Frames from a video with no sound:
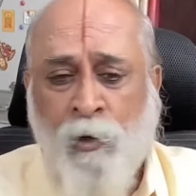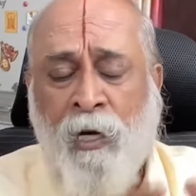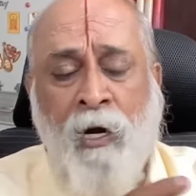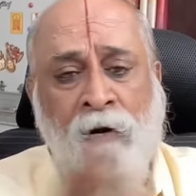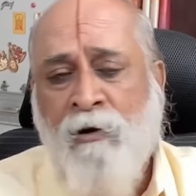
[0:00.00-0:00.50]
You
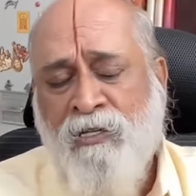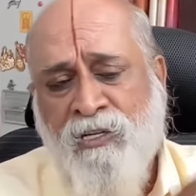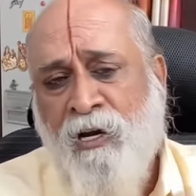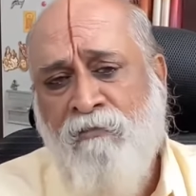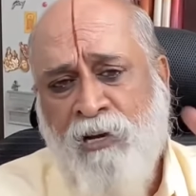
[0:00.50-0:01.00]
can
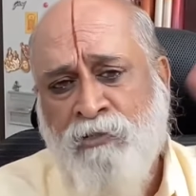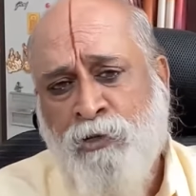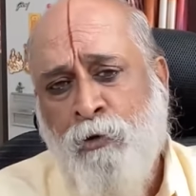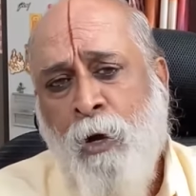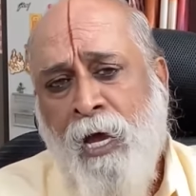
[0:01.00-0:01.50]
address
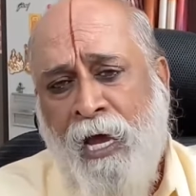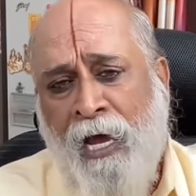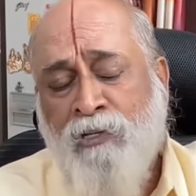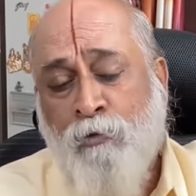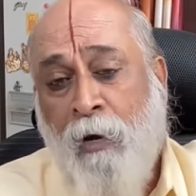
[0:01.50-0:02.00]
grievance to
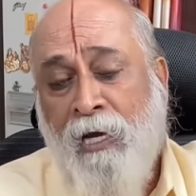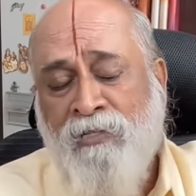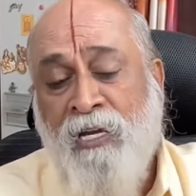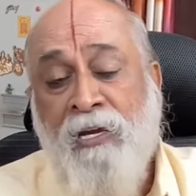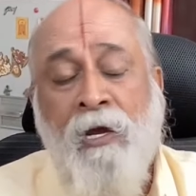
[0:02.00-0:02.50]
X,
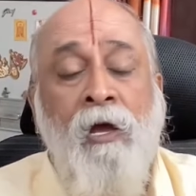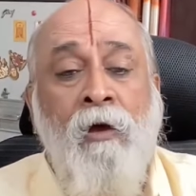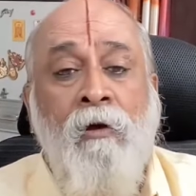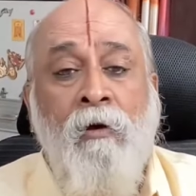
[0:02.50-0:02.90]
Y, Z.